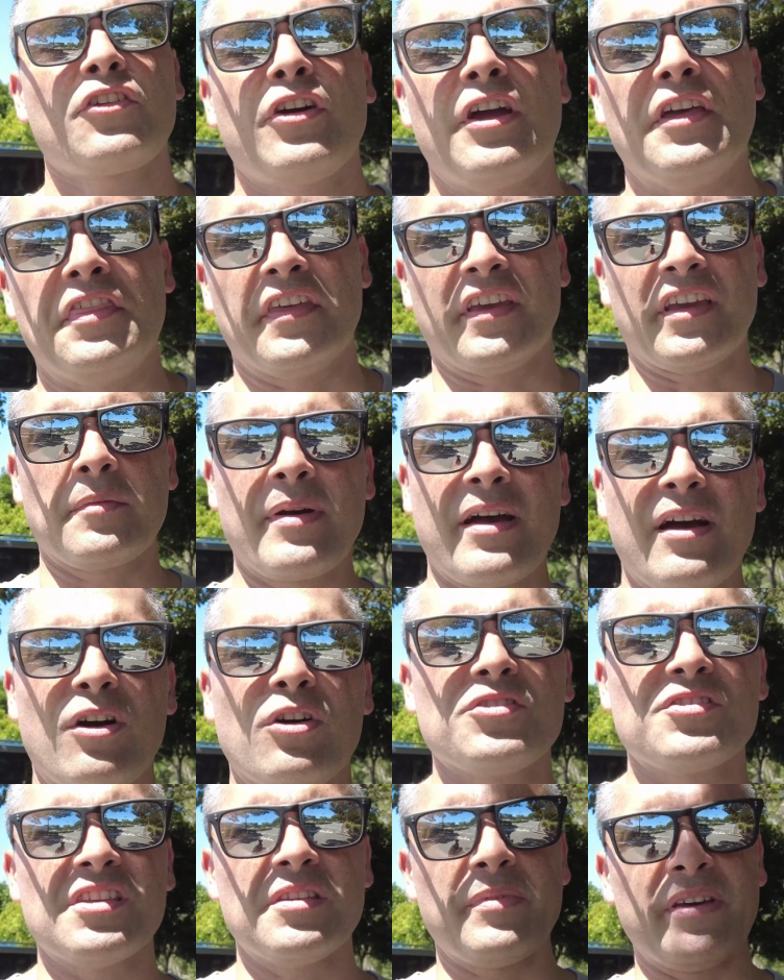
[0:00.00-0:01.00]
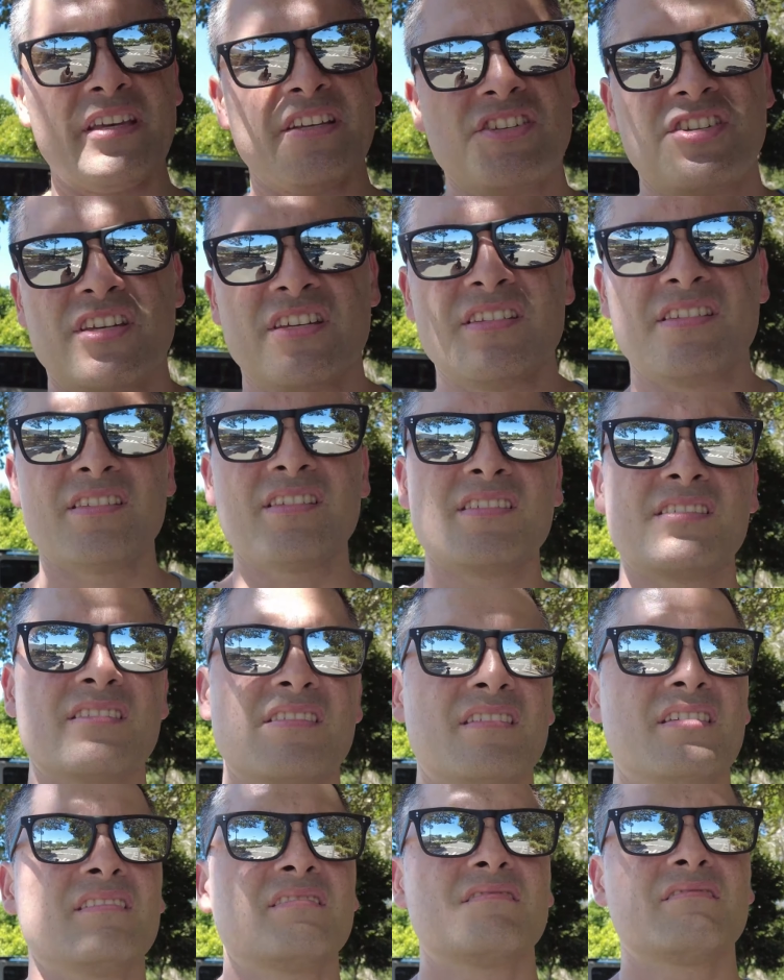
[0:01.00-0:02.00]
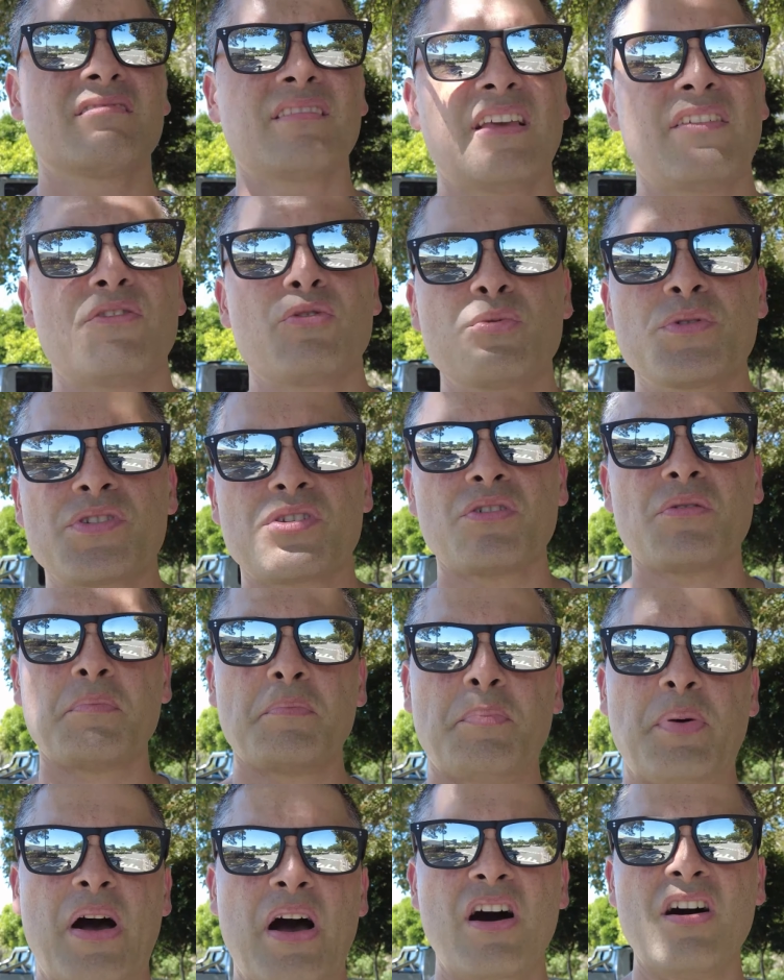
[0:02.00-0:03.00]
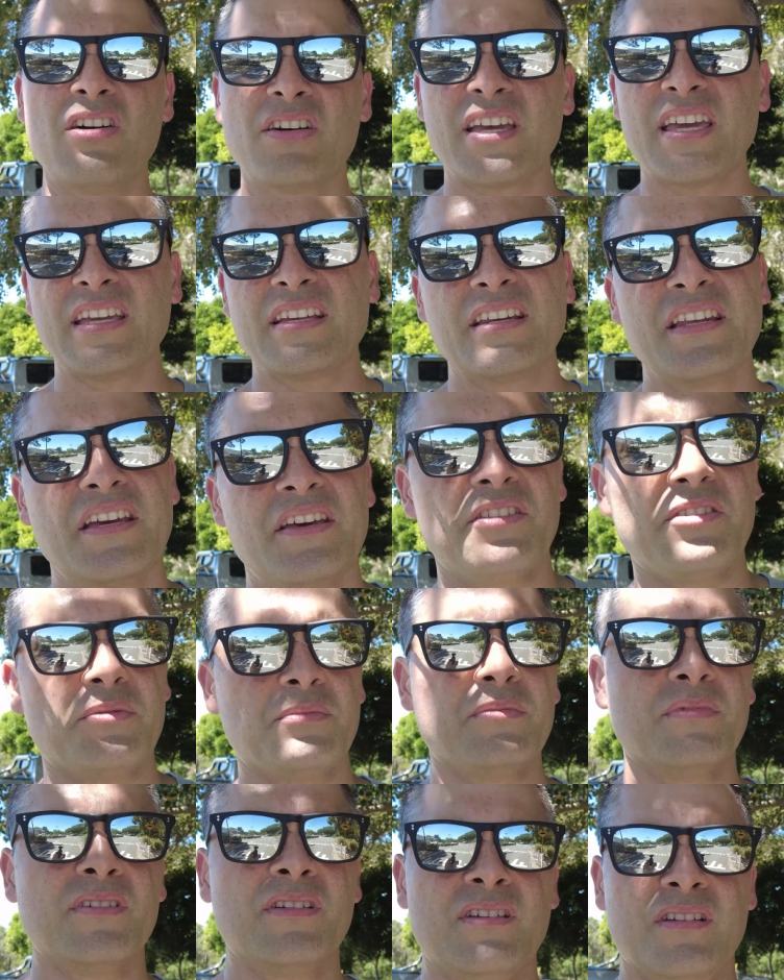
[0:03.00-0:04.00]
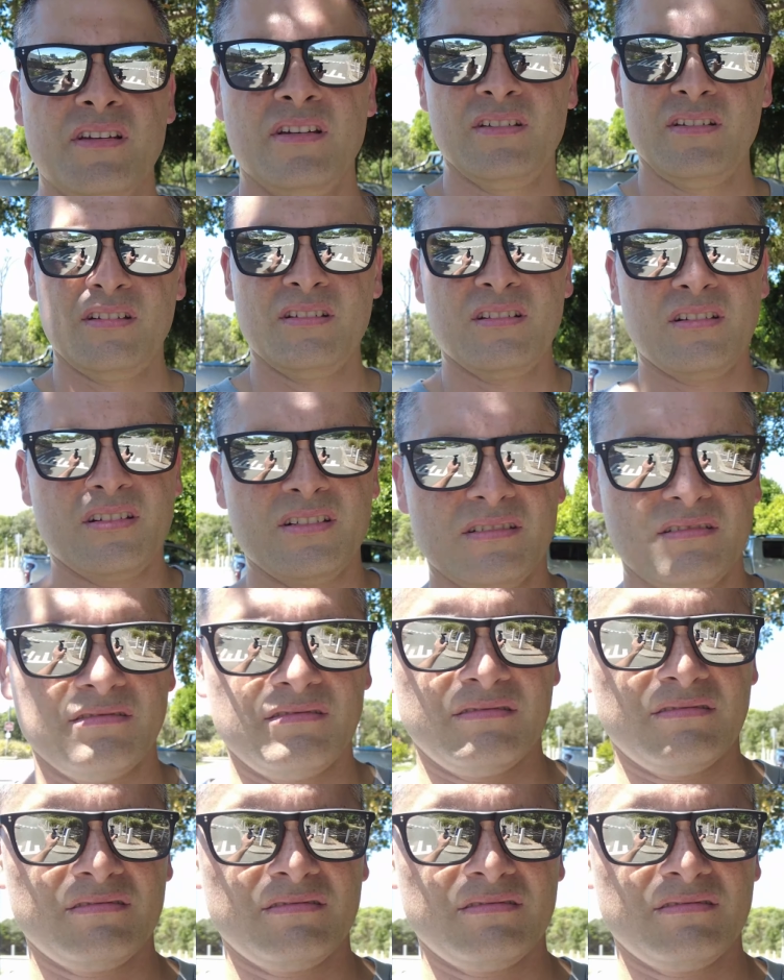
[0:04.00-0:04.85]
great thing about Aussie beaches is that they've always got parking near them. Like,